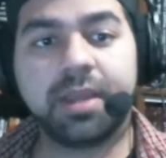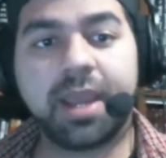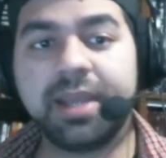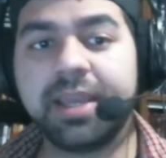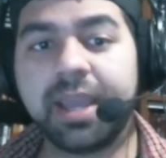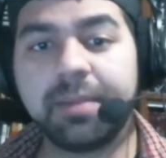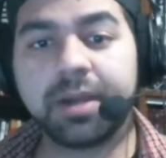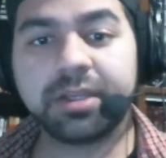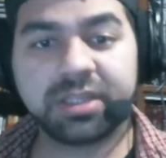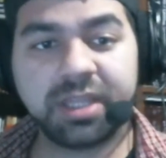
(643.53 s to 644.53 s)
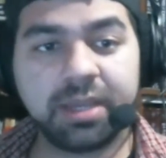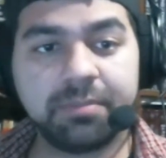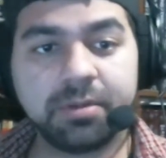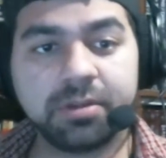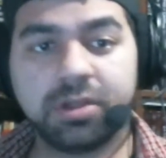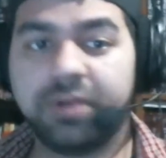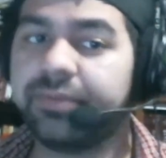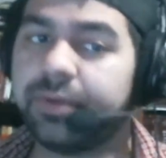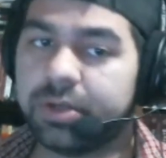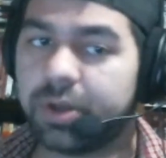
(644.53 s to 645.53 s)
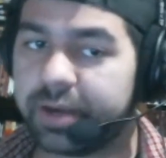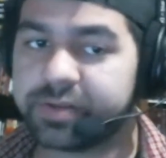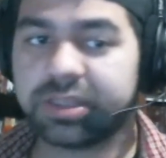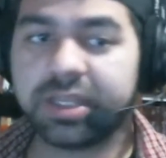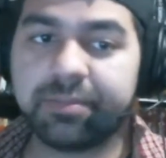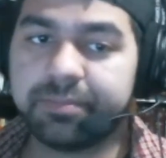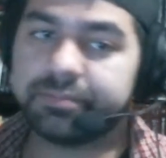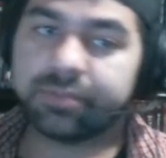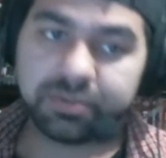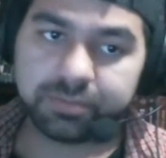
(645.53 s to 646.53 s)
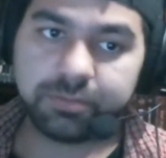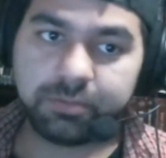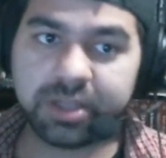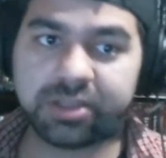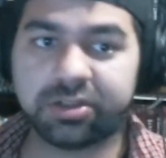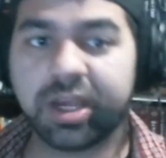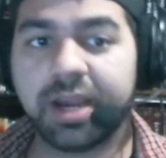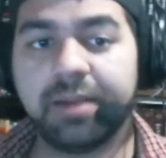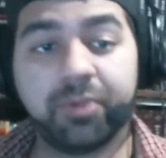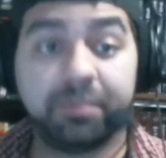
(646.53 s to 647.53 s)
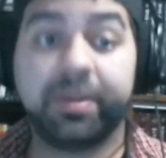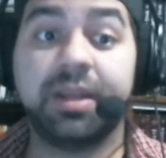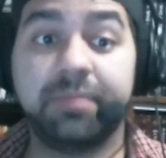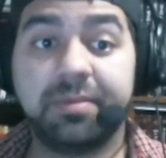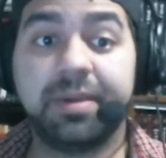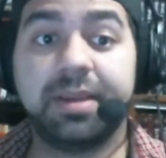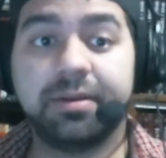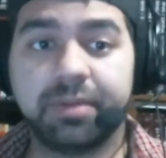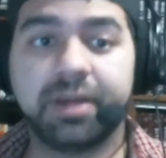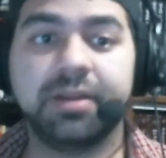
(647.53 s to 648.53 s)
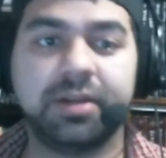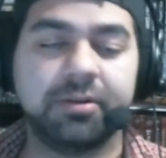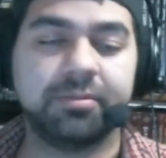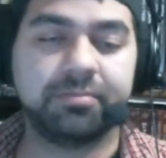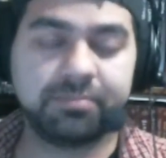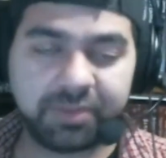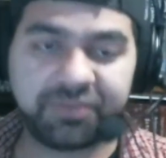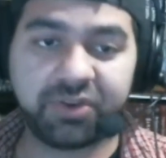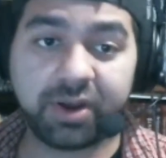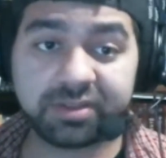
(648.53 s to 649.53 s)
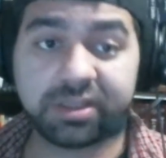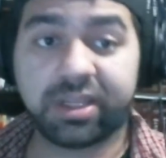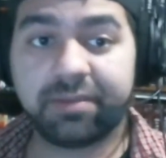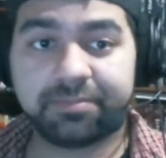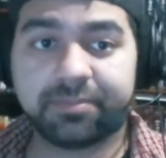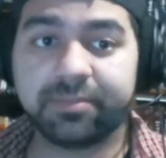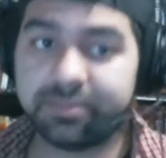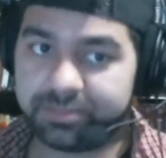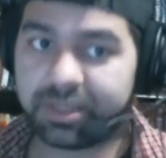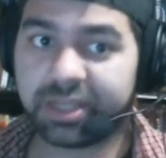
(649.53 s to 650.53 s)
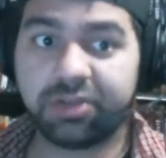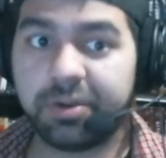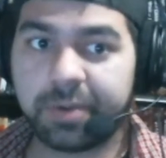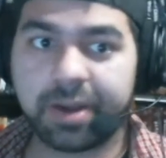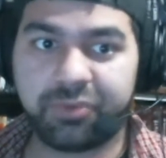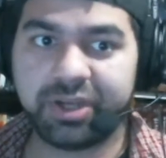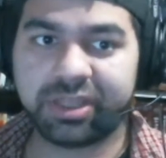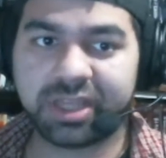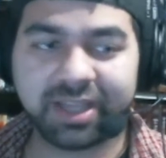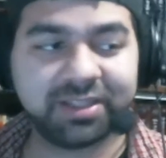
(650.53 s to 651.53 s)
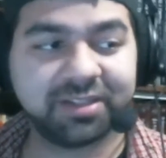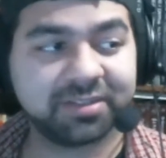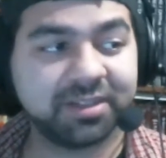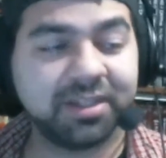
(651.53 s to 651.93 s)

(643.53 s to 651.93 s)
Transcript: Any game on Steam. So if you don't have Steam, don't waste your time. Don't mean to be mean, but you know, if you don't have Steam, that's the only way I'm doing this contest.